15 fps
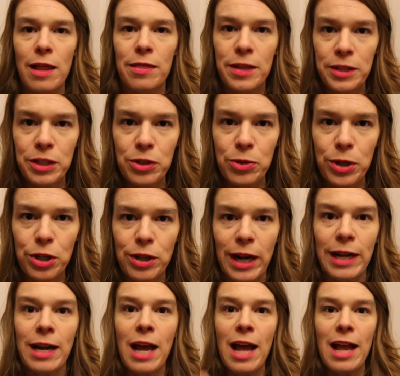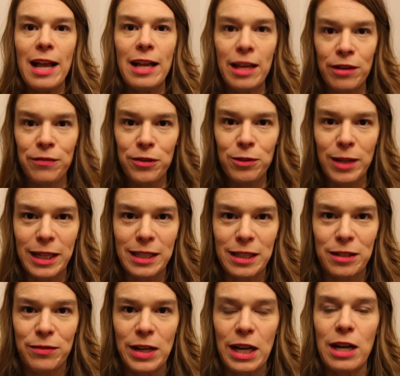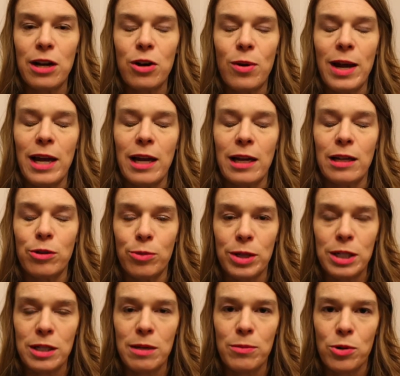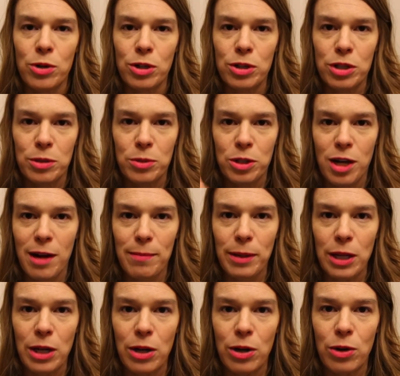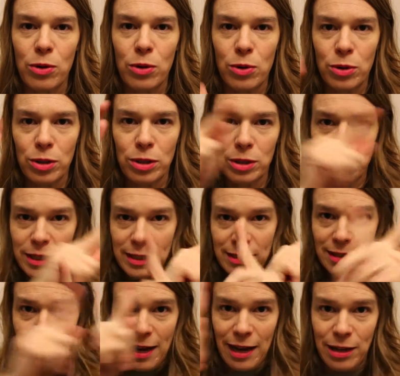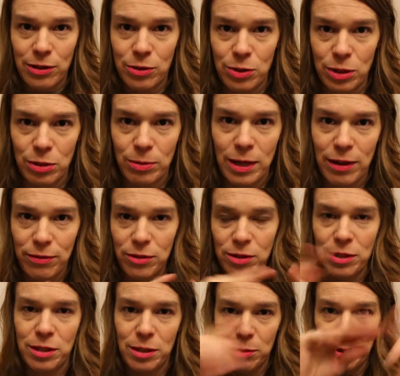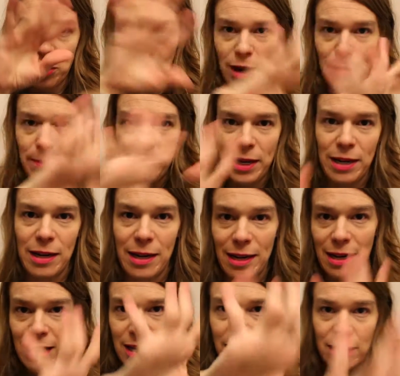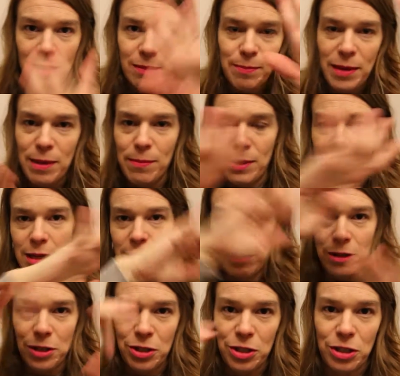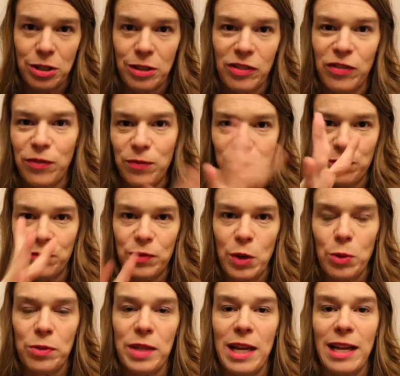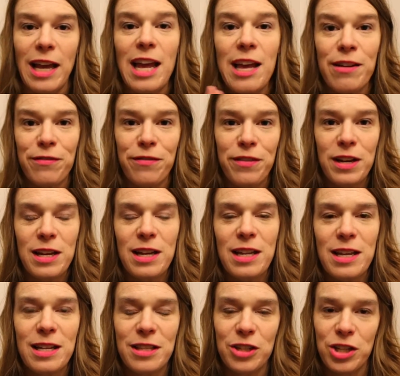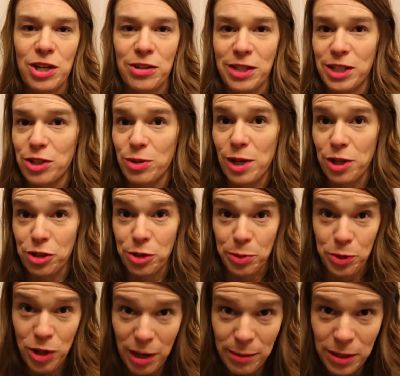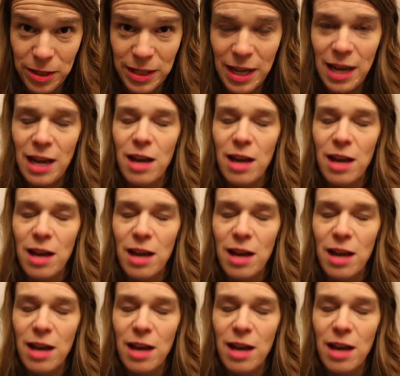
this is going great. If you like this video and you want to see more, subscribe below or to the side or wherever the subscribe button may be on your phone thing. If the channel gets to 100 subscribers,